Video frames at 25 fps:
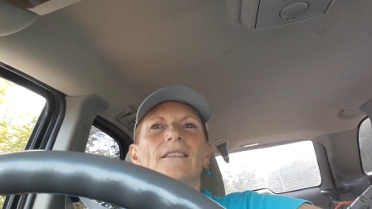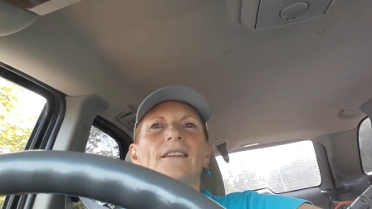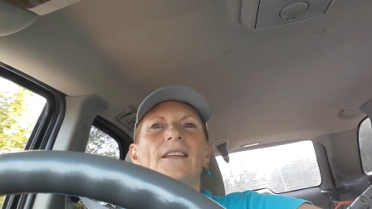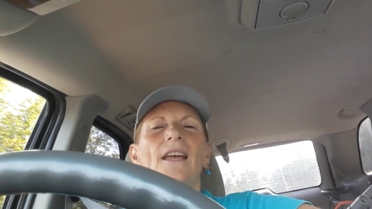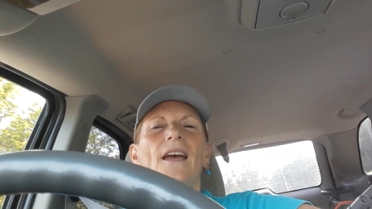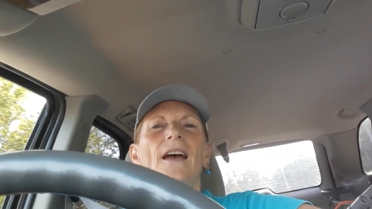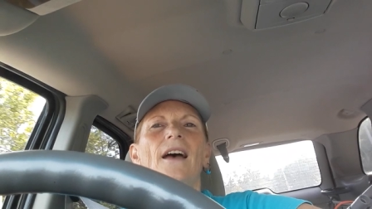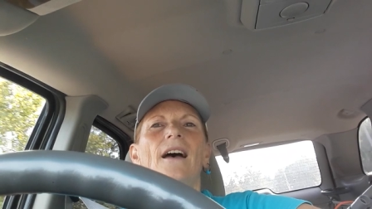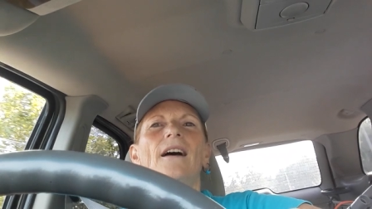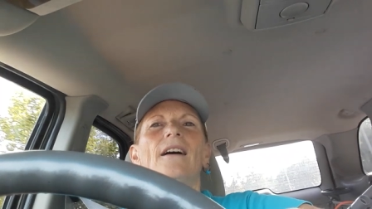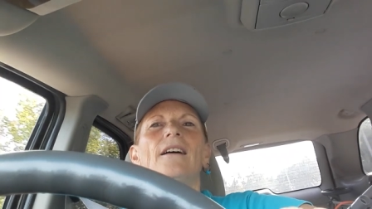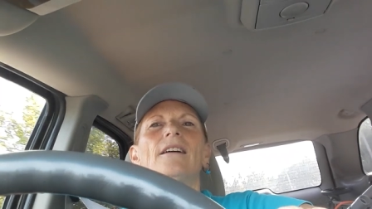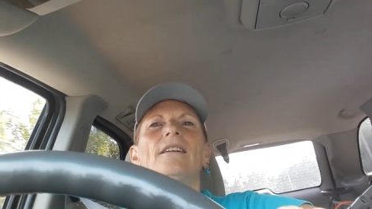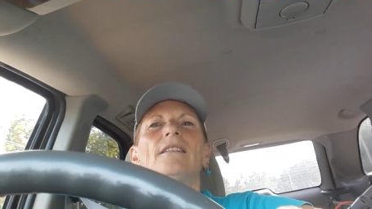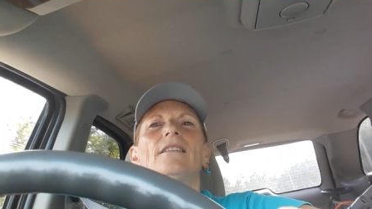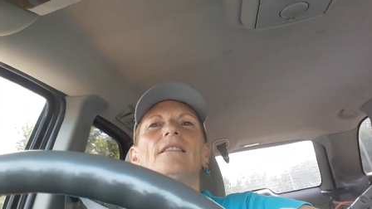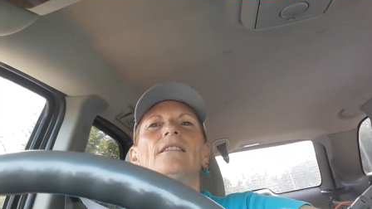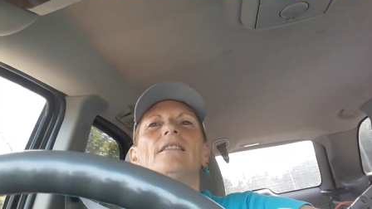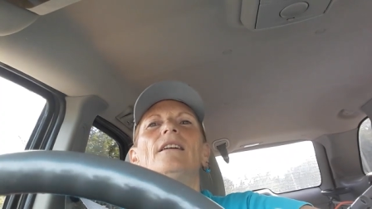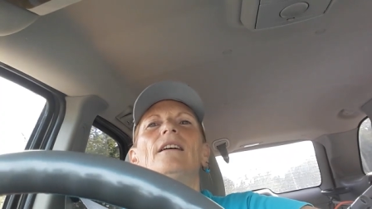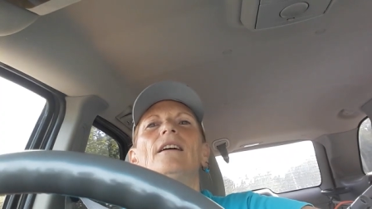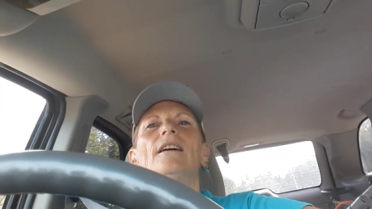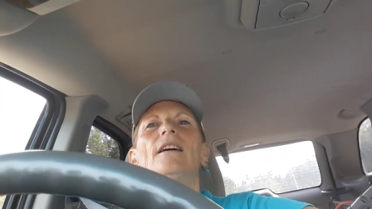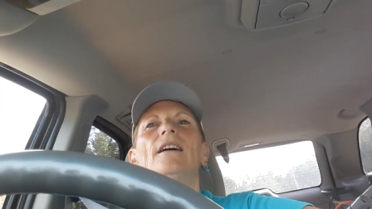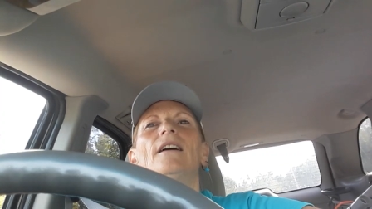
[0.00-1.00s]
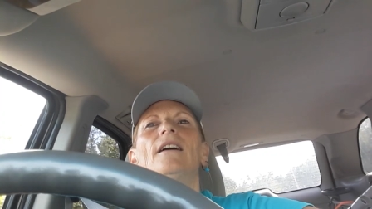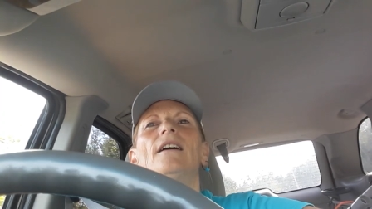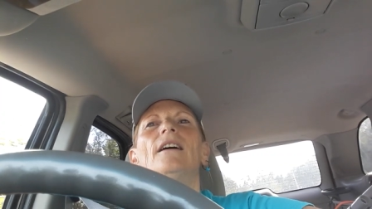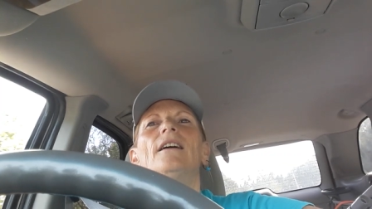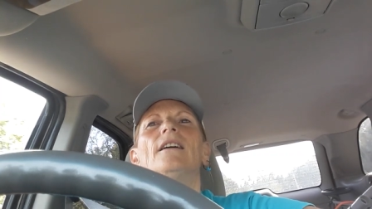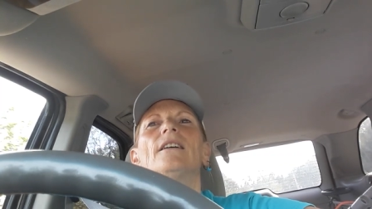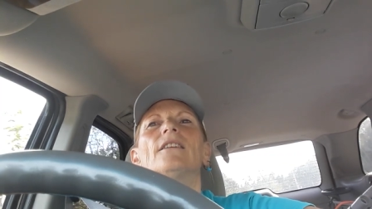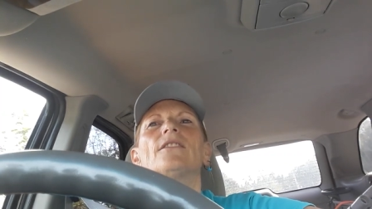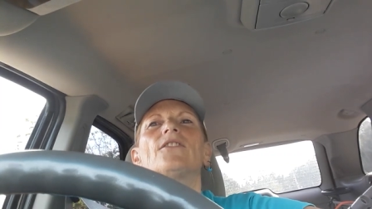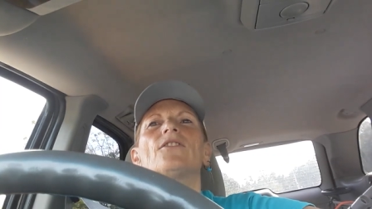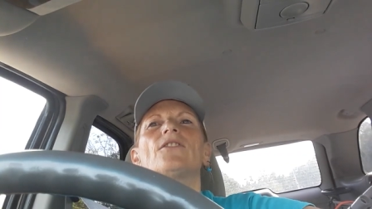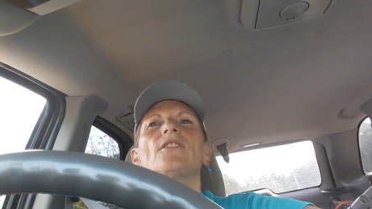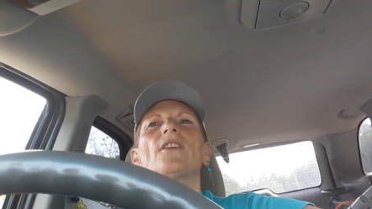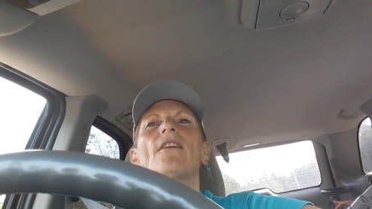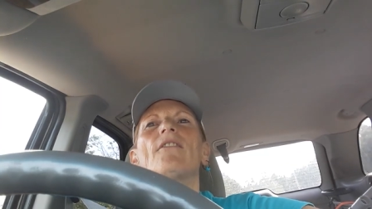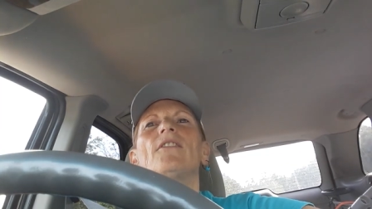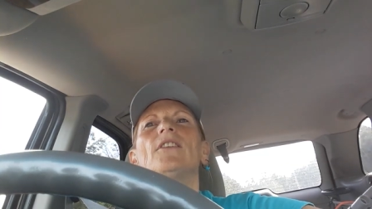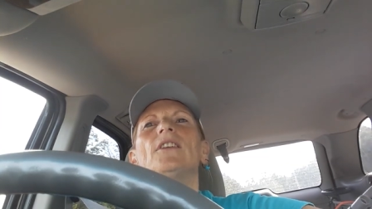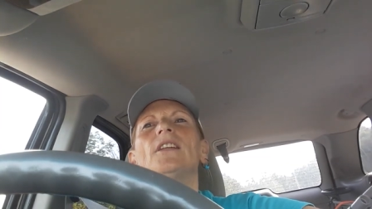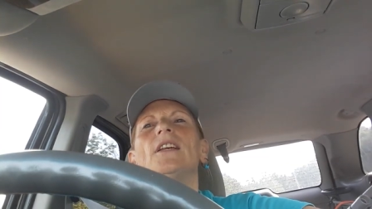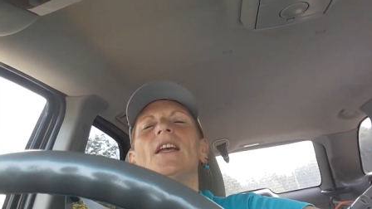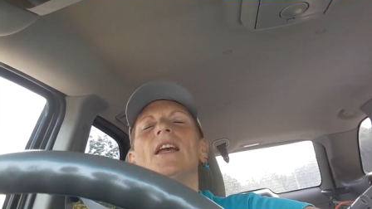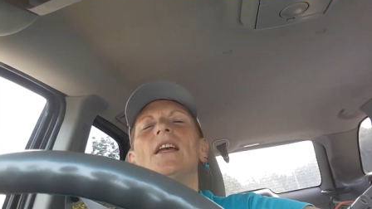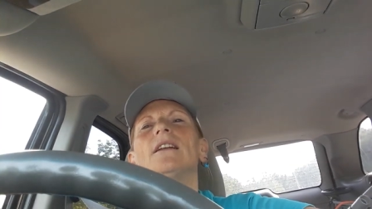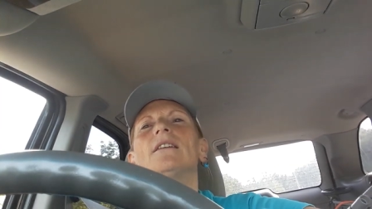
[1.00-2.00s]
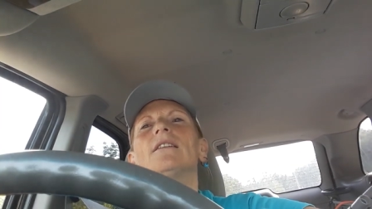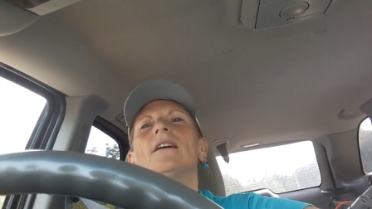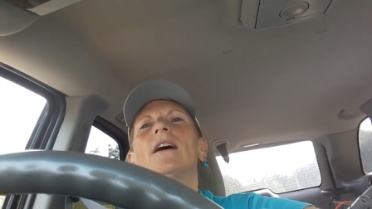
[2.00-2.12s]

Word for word: Yeah, uh, 78.